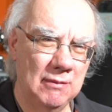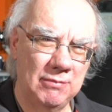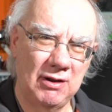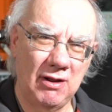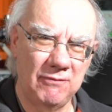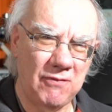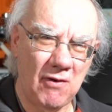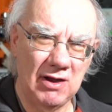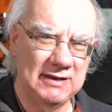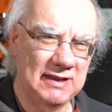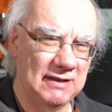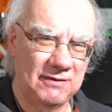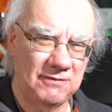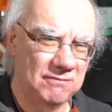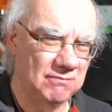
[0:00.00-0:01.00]
But I find
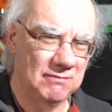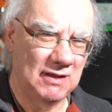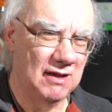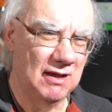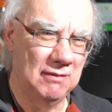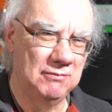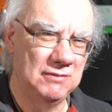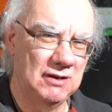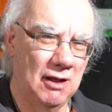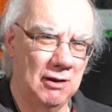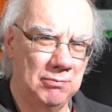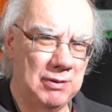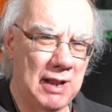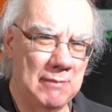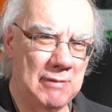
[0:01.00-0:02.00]
it's, um, you know,
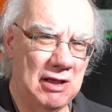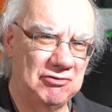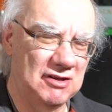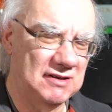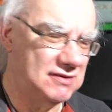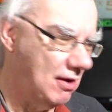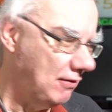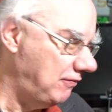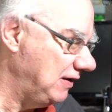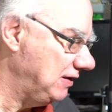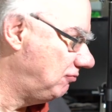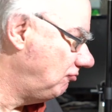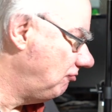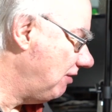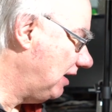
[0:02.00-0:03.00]
Blackmagic stuff
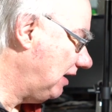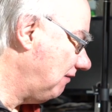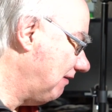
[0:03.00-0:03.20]
is really,